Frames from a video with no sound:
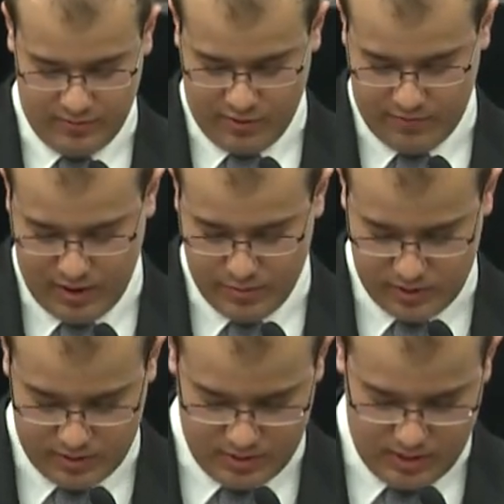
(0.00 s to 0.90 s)
very
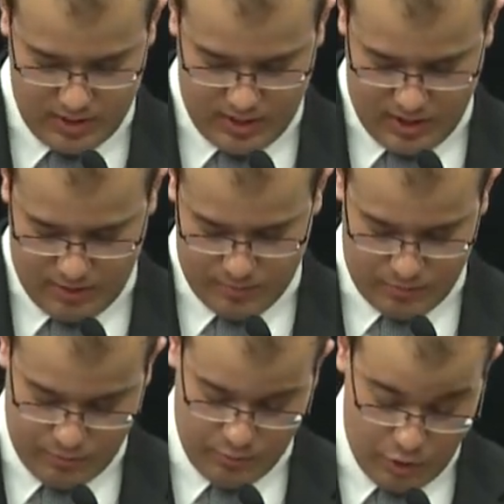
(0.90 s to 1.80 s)
famous uh,
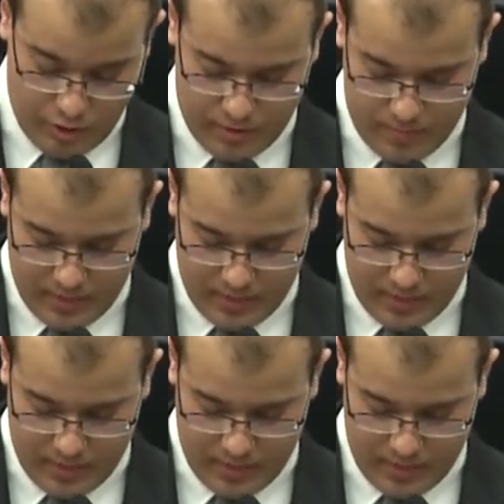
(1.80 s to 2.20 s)
work.